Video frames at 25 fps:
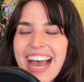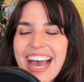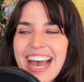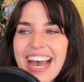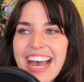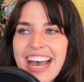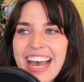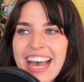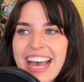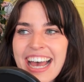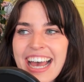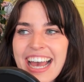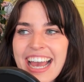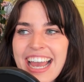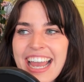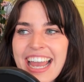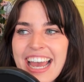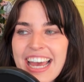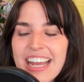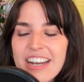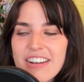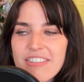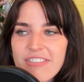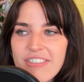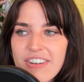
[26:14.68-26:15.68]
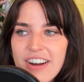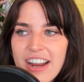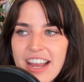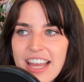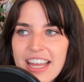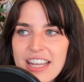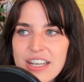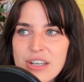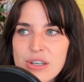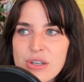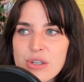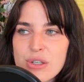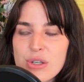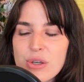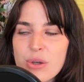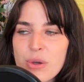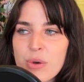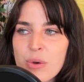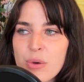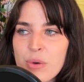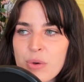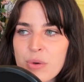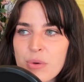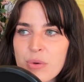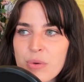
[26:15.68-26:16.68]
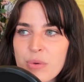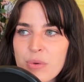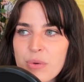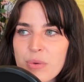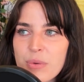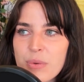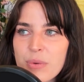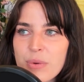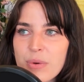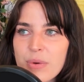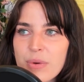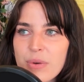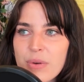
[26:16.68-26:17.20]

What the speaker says: had a friend who